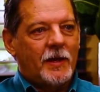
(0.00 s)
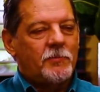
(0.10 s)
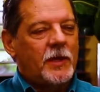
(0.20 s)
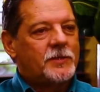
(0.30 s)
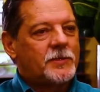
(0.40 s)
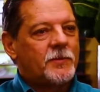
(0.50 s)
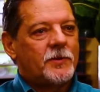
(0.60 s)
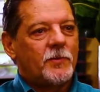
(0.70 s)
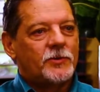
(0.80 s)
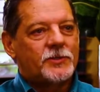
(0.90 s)
I meet some
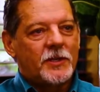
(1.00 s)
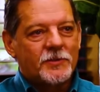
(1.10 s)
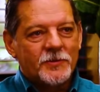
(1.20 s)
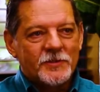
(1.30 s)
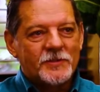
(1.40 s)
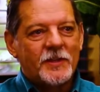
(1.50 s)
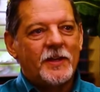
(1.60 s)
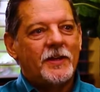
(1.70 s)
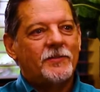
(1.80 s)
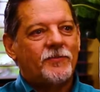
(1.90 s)
of the most
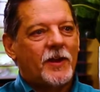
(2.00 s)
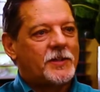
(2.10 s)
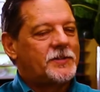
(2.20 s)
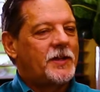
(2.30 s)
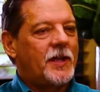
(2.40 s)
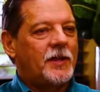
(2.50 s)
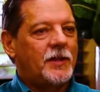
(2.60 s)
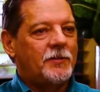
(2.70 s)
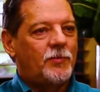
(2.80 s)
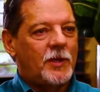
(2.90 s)
interesting,
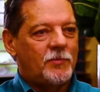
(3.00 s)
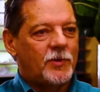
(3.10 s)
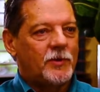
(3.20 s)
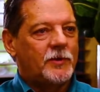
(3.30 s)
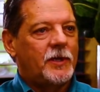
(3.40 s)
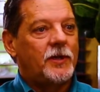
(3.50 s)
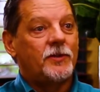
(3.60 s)
fascinating people,